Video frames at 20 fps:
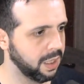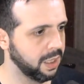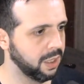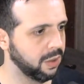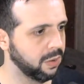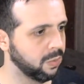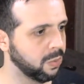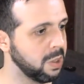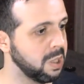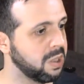
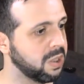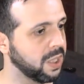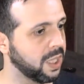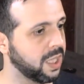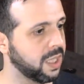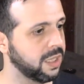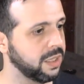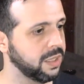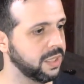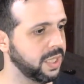which
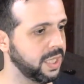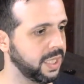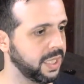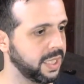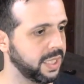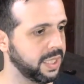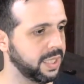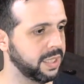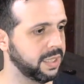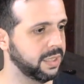are
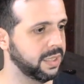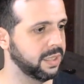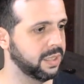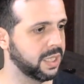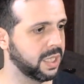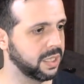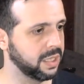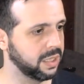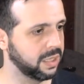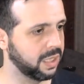the
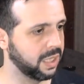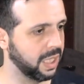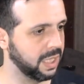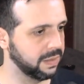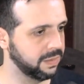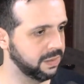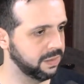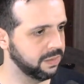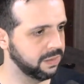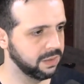target
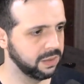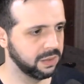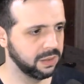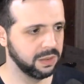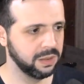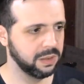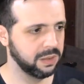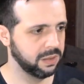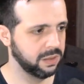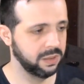classes,
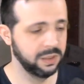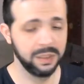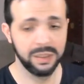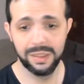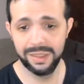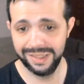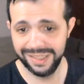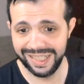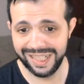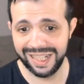
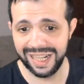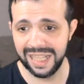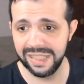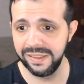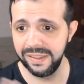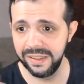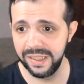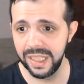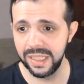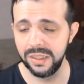the
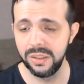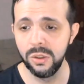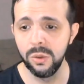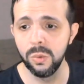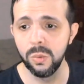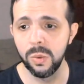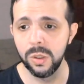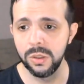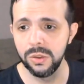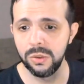classes that you
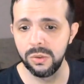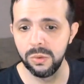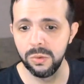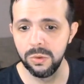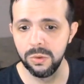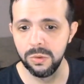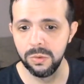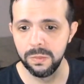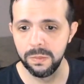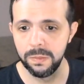want
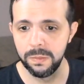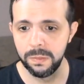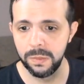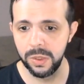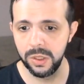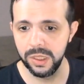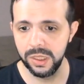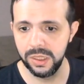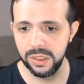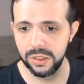to
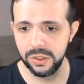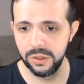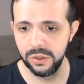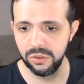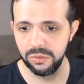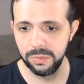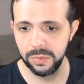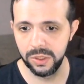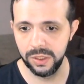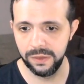introduce
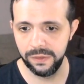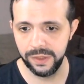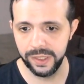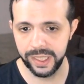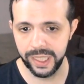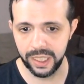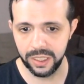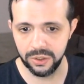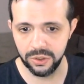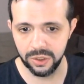
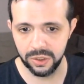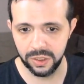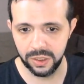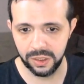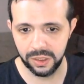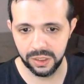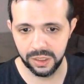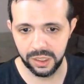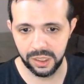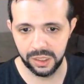modification
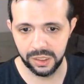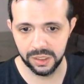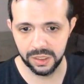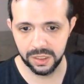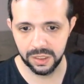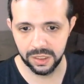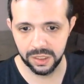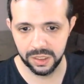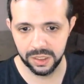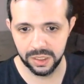in
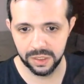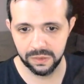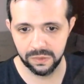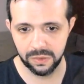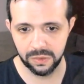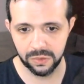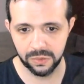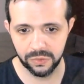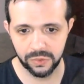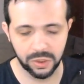the
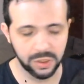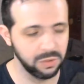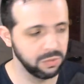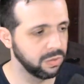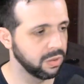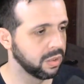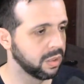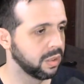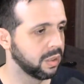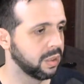source code
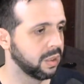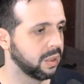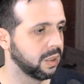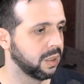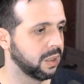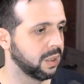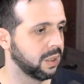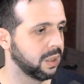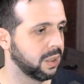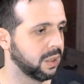
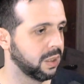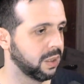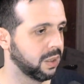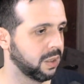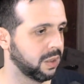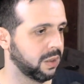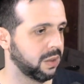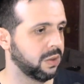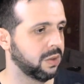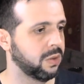
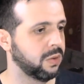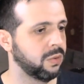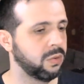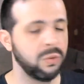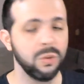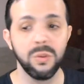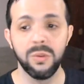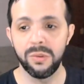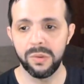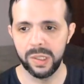
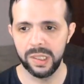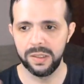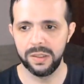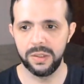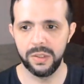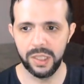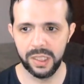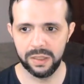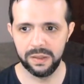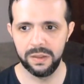to
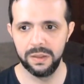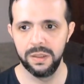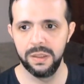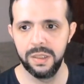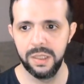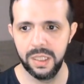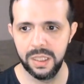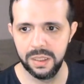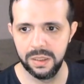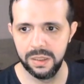restrict
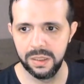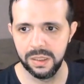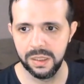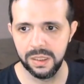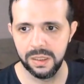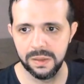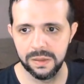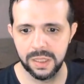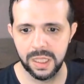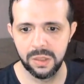
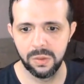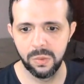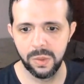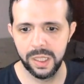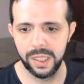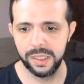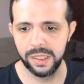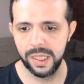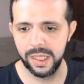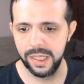in some
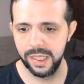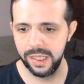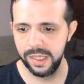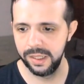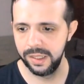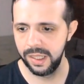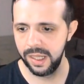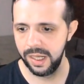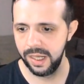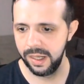way
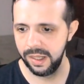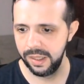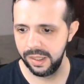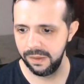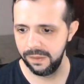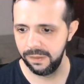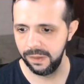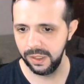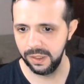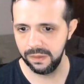the
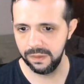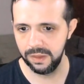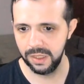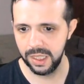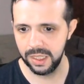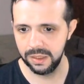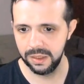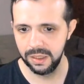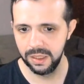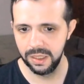things that